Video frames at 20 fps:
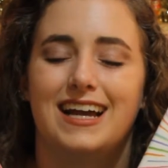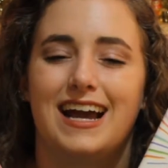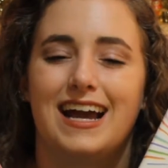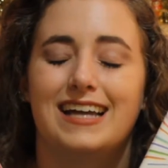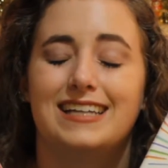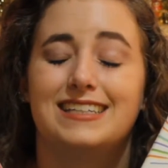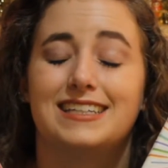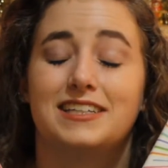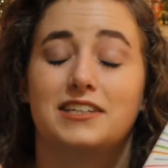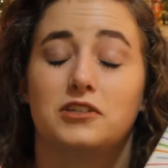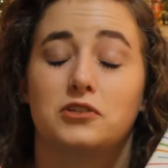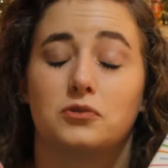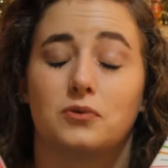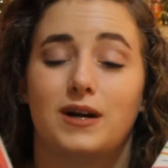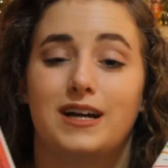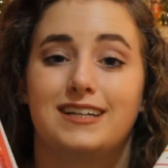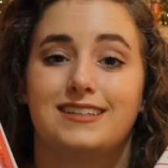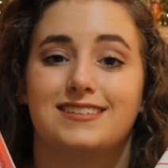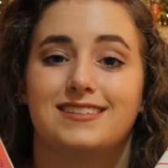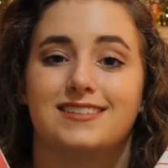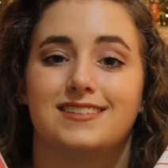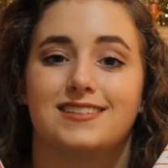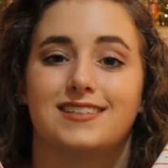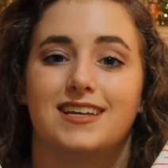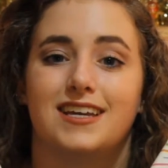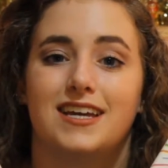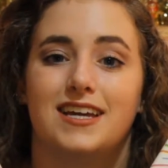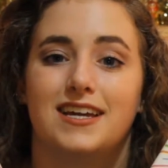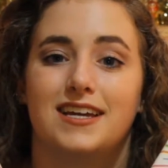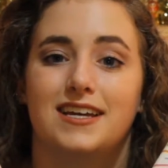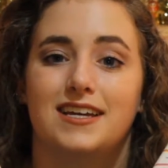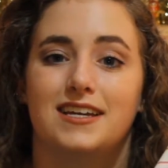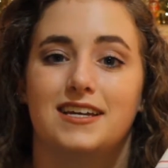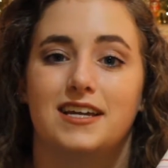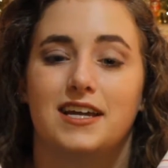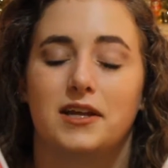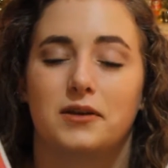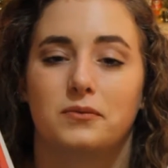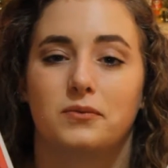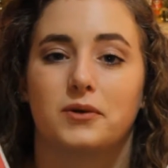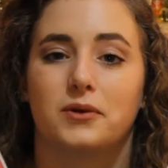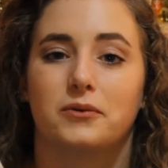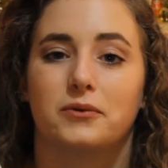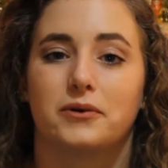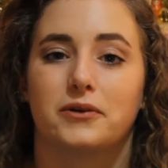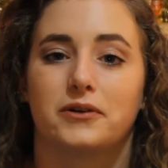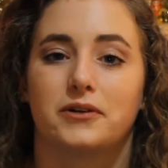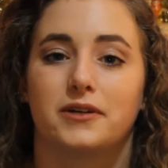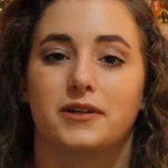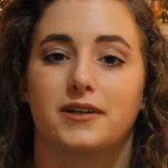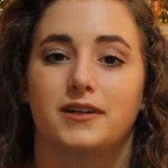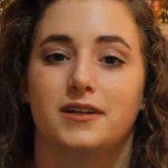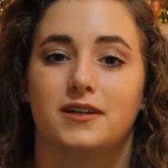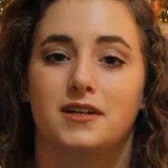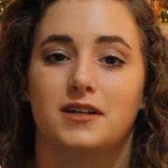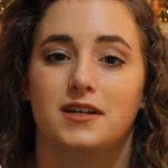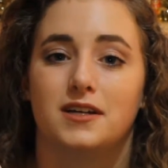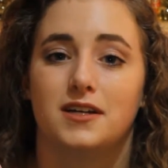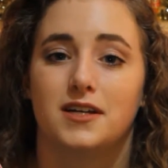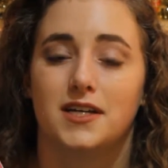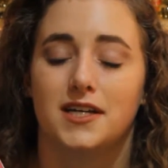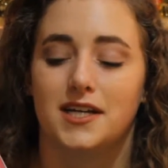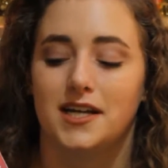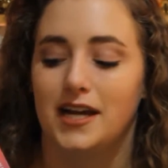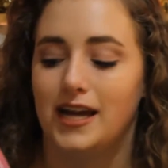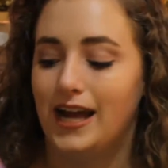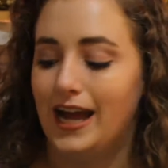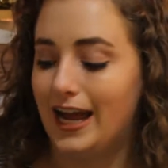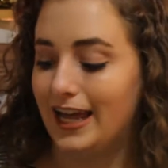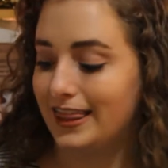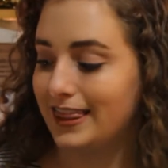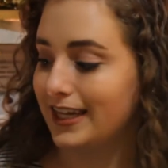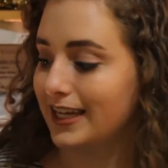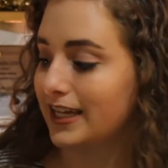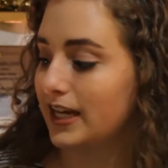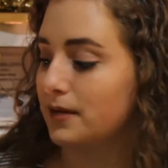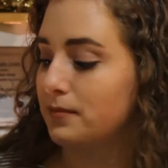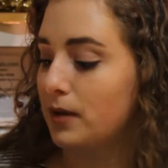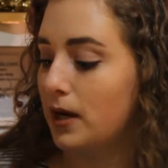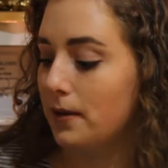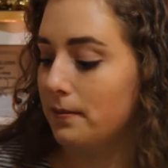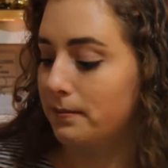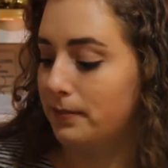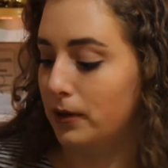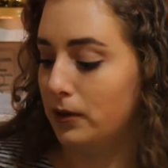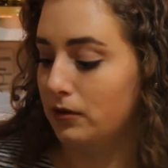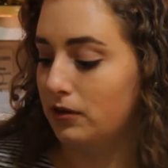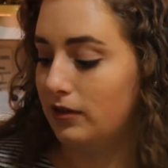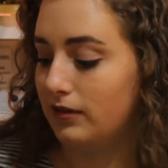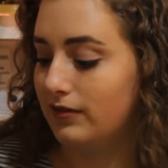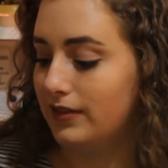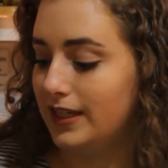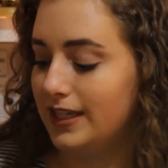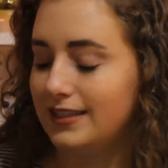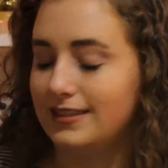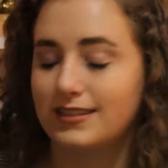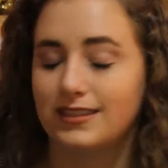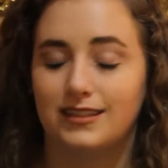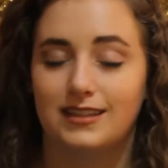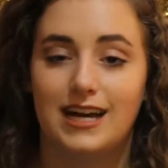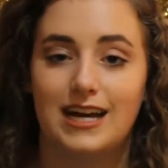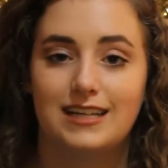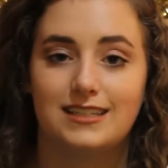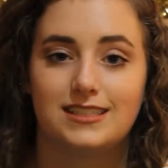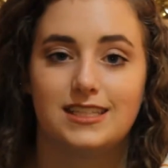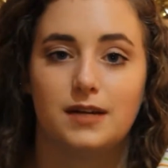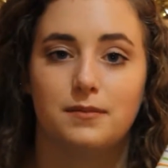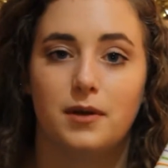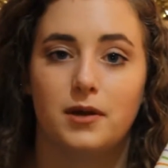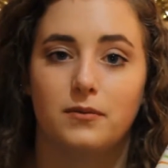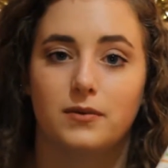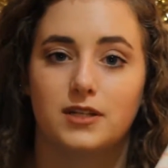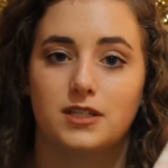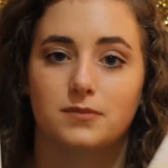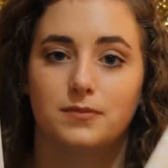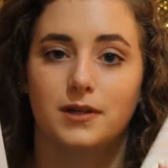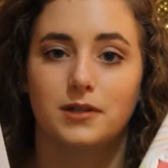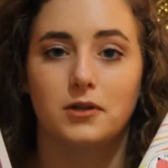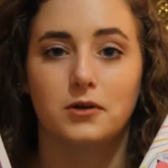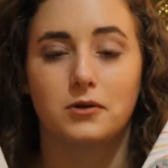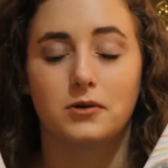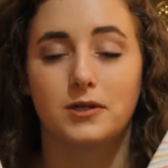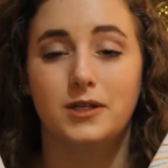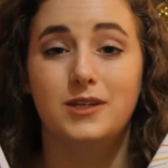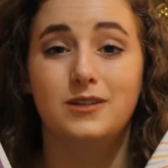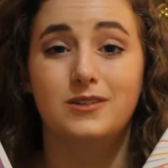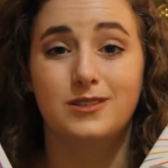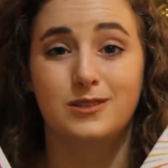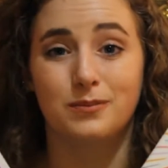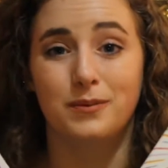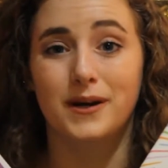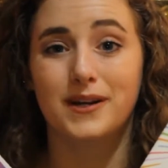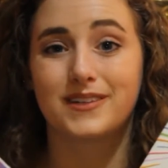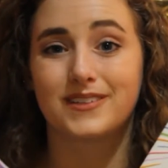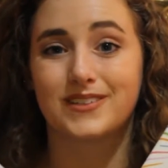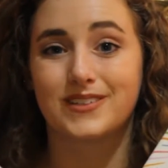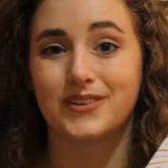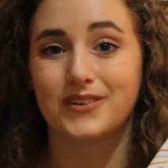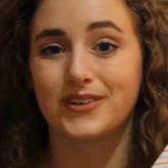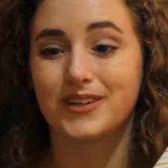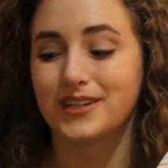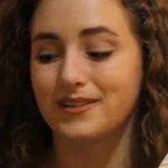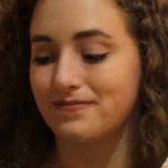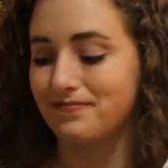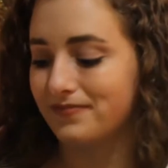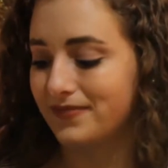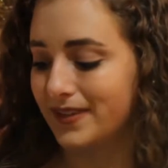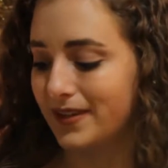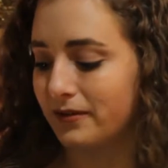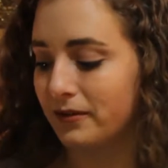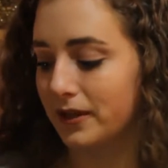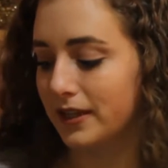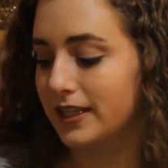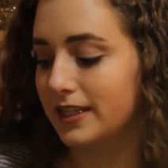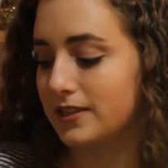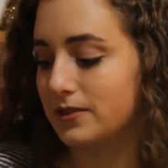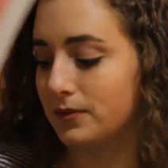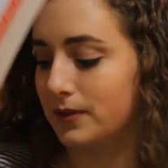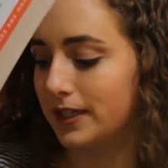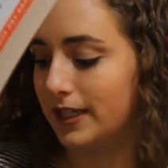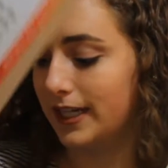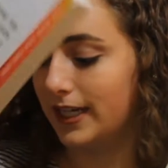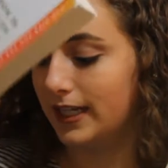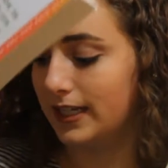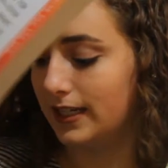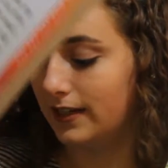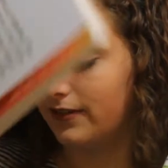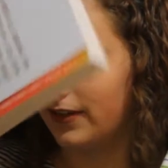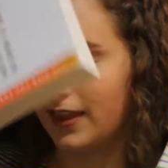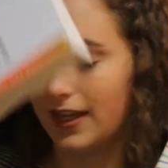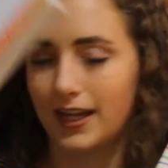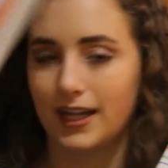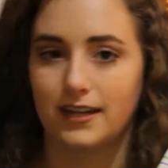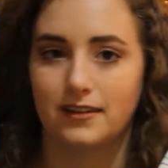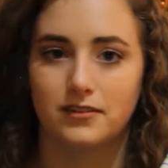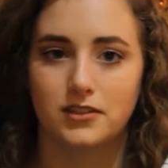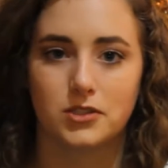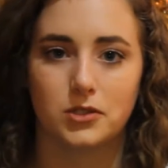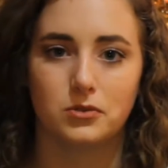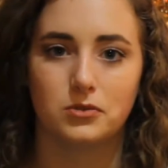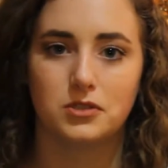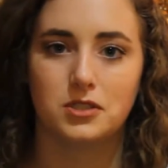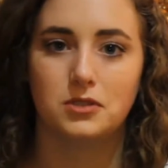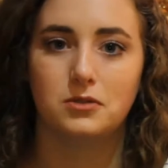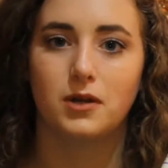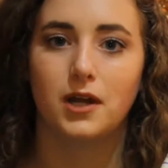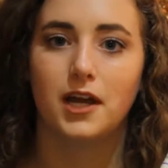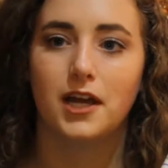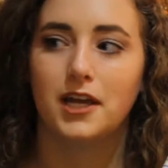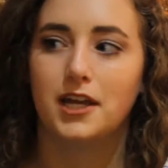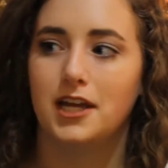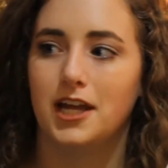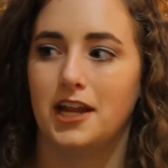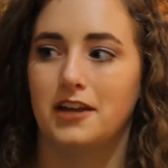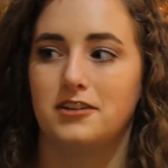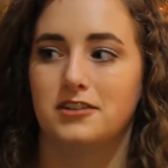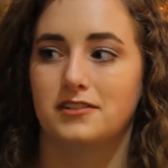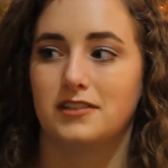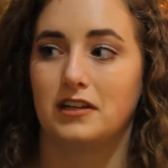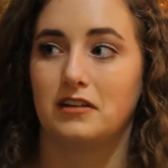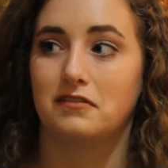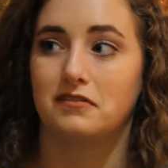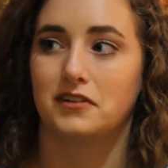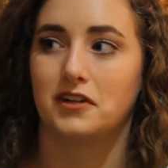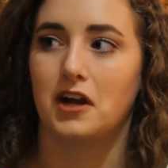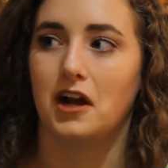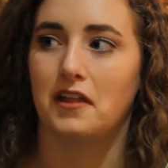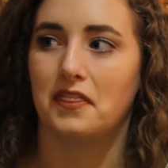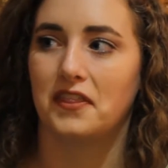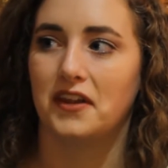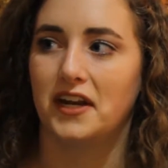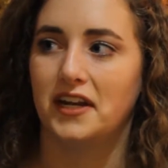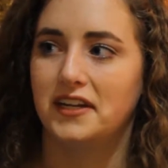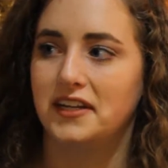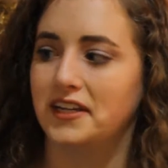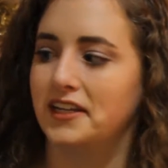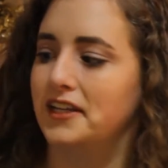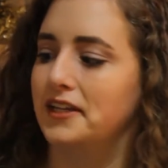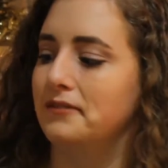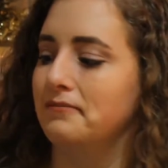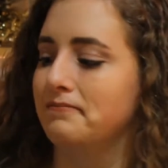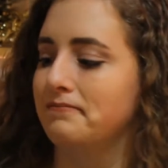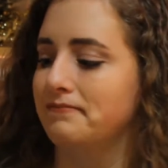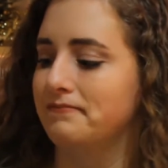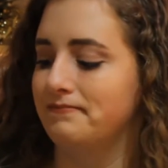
I did it twice. In one order. I think I bought both of these the last time I went to my local used bookstore. Well, this one and Everything I Never Told You. And just like forgot that I did it.